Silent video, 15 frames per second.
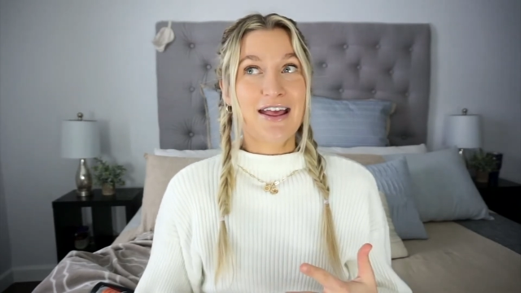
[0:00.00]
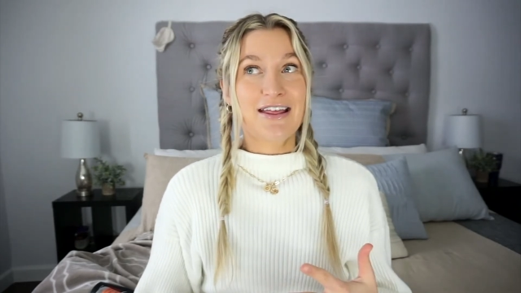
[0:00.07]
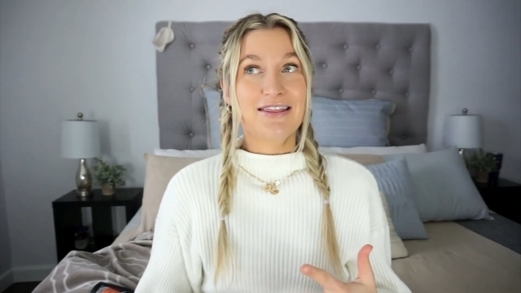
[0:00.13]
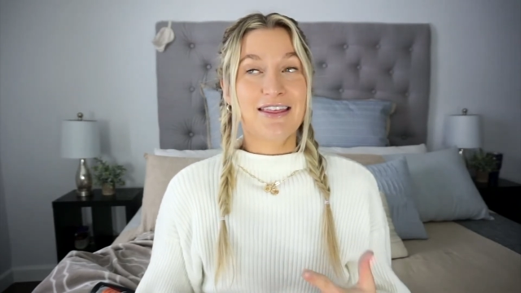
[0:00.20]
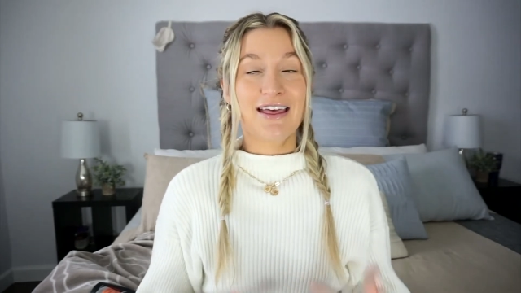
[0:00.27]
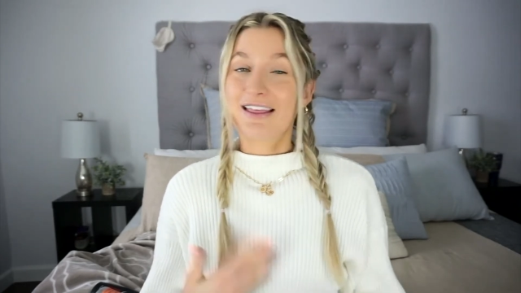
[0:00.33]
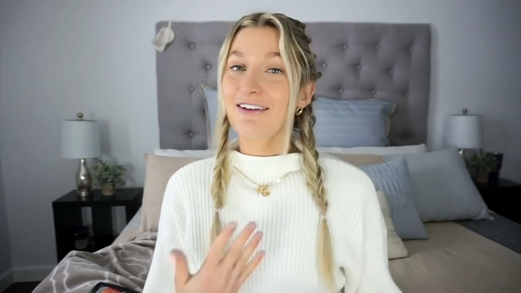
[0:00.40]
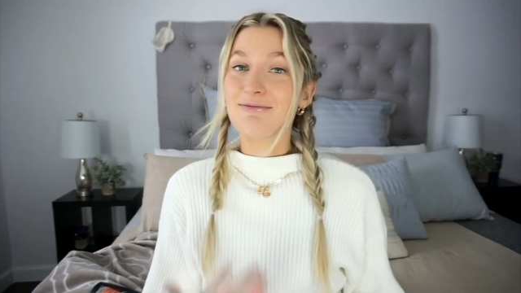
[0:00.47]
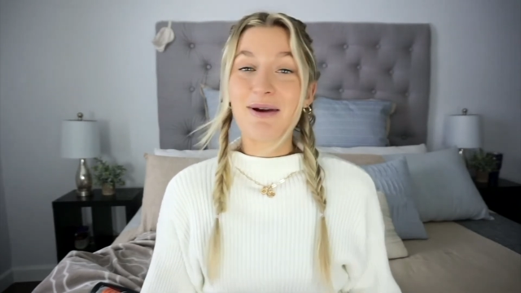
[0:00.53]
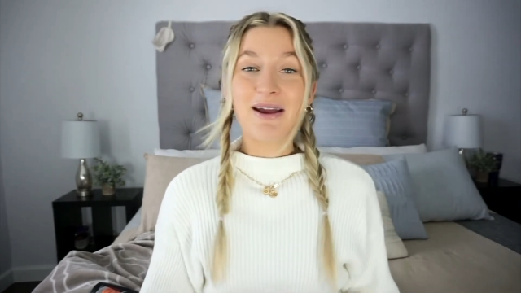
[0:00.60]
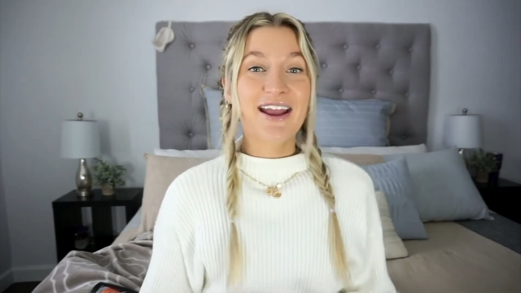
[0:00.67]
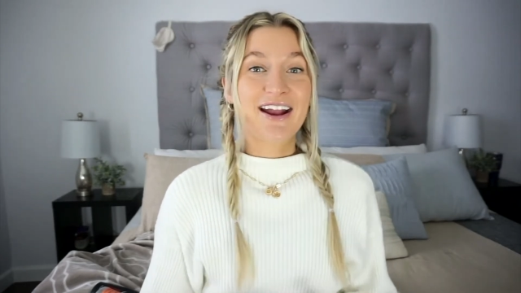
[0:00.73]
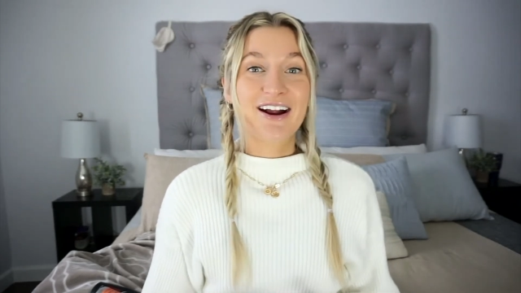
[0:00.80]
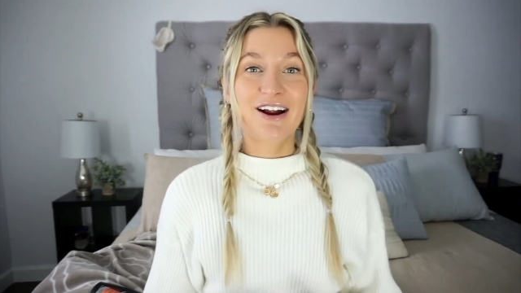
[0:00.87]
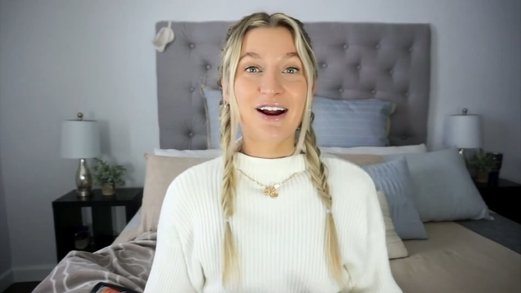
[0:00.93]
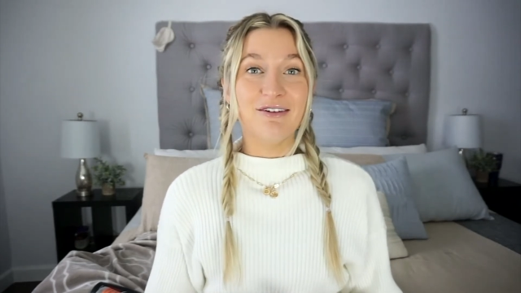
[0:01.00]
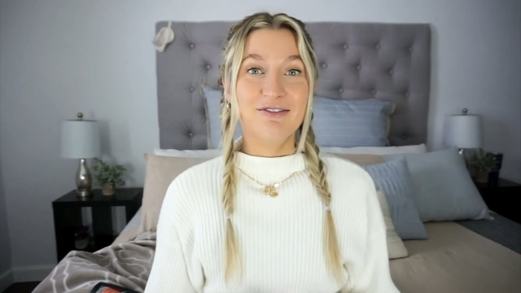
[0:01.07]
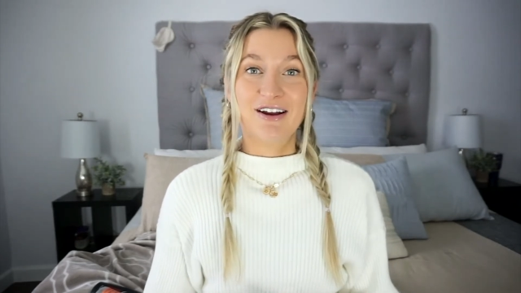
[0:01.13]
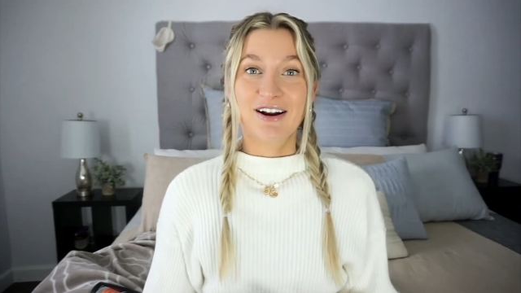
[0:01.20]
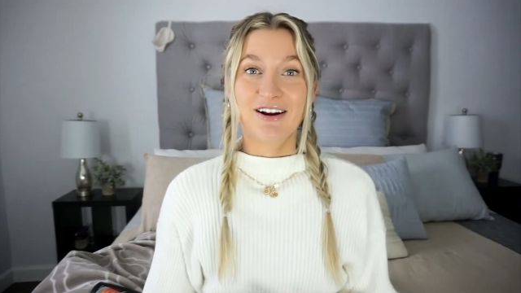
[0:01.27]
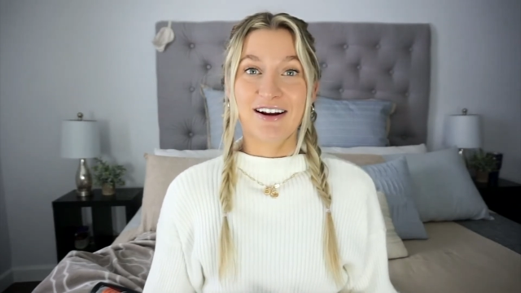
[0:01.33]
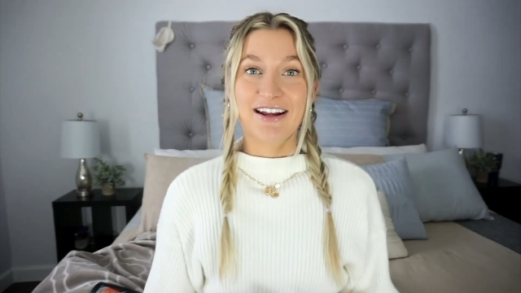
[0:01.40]
they left my hair
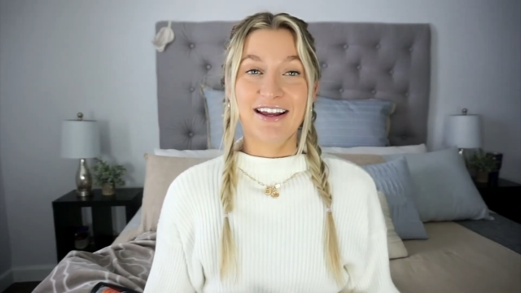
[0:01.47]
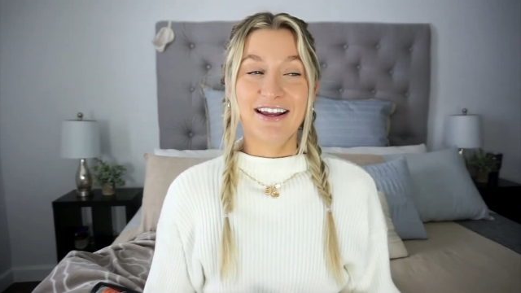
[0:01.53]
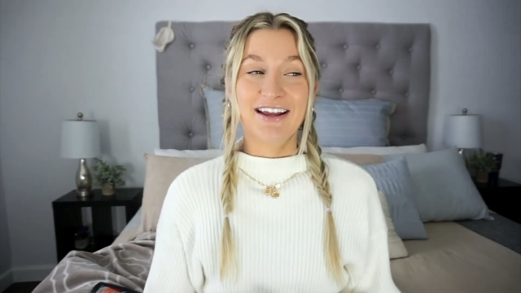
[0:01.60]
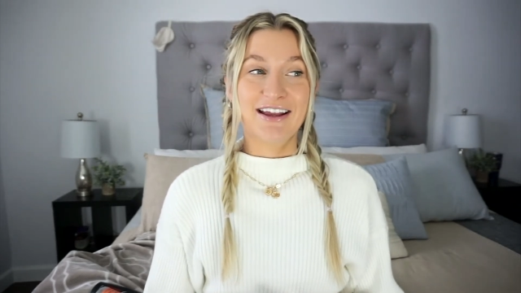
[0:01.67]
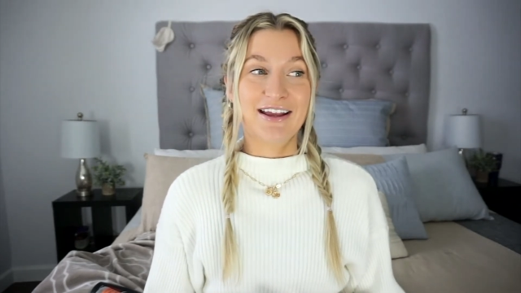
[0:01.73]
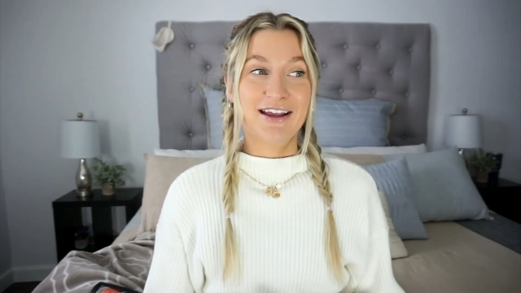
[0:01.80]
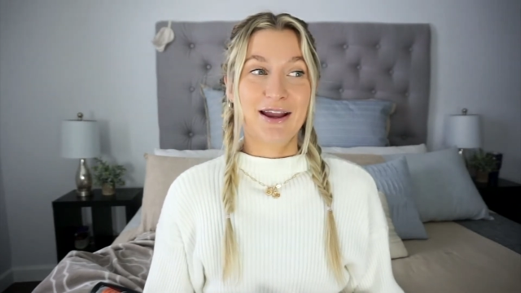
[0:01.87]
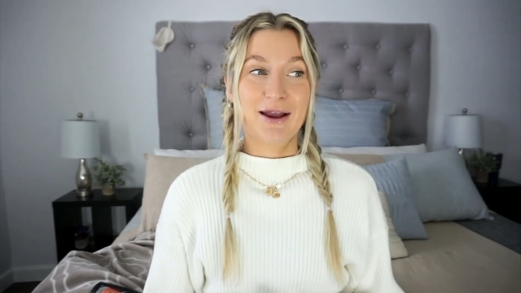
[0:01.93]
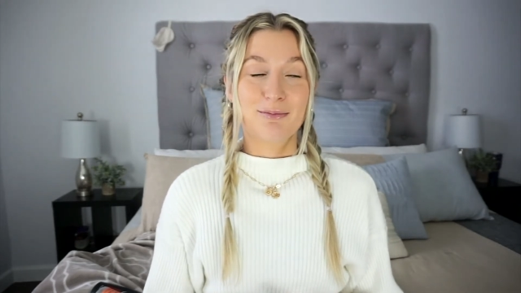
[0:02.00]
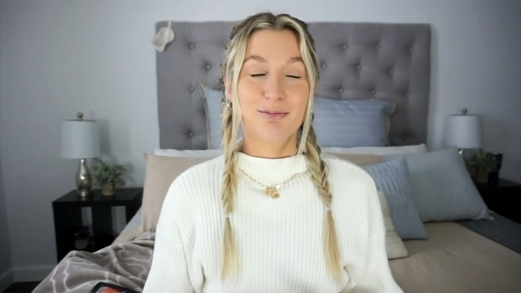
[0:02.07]
very